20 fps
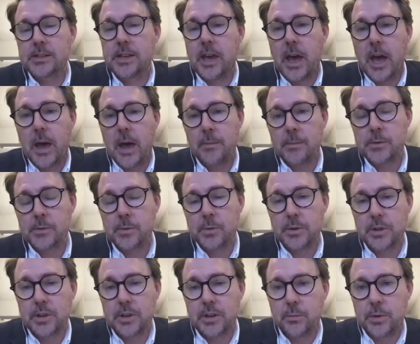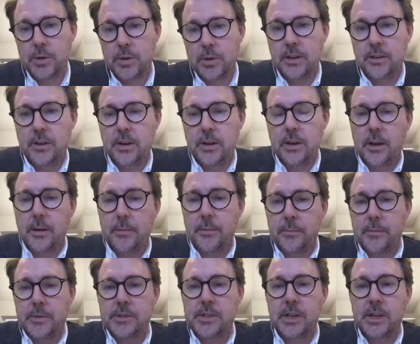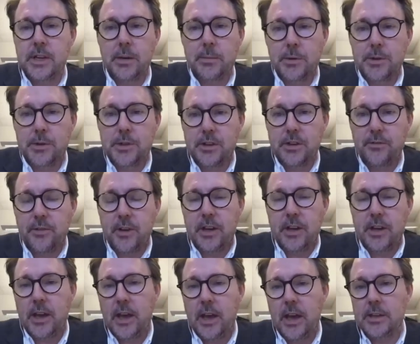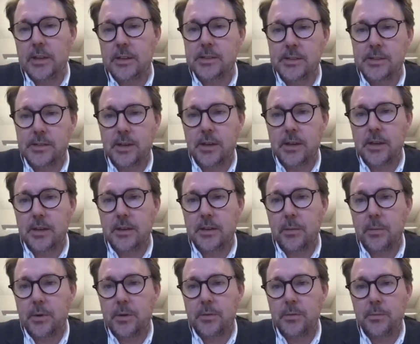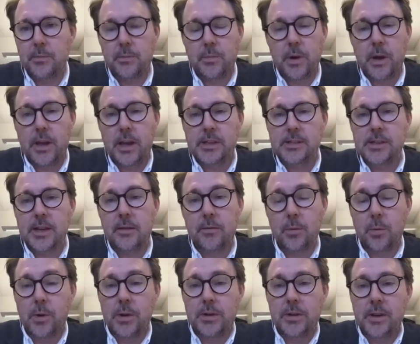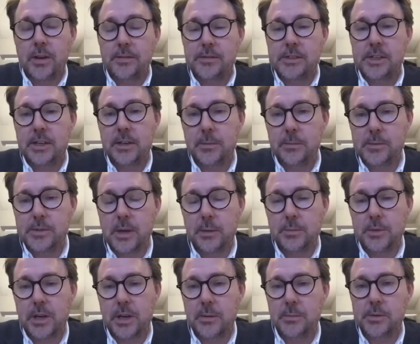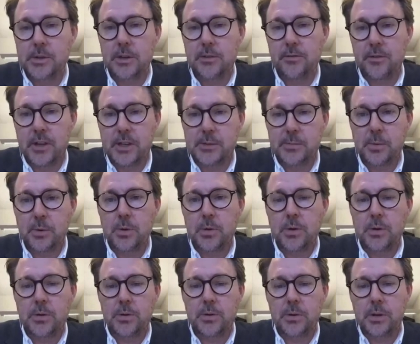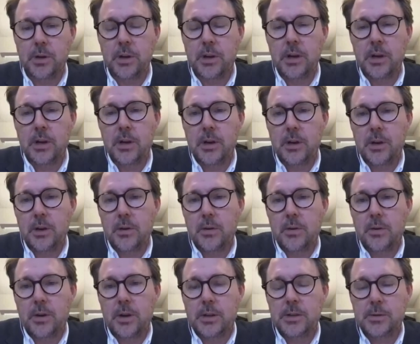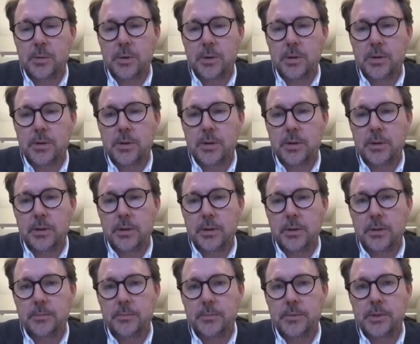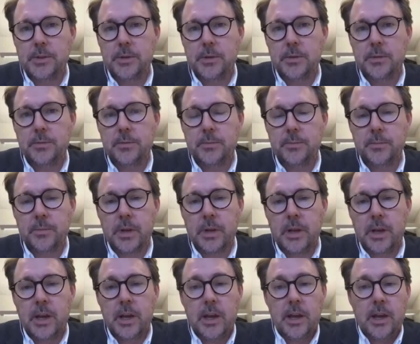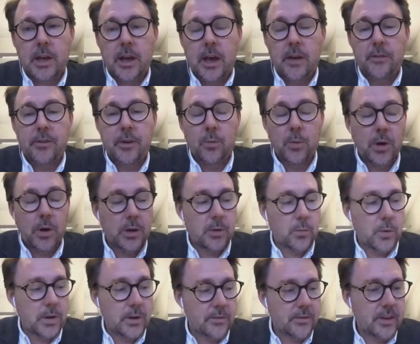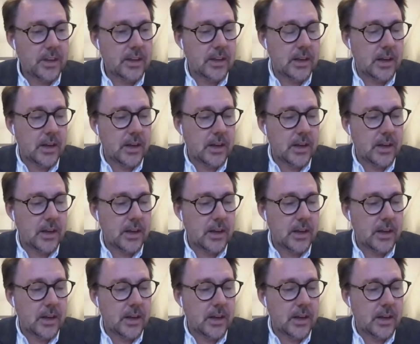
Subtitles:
scams with the celebrity fake ads that we, I guess, everyone have seen them sometimes at Facebook or elsewhere. And so I think one of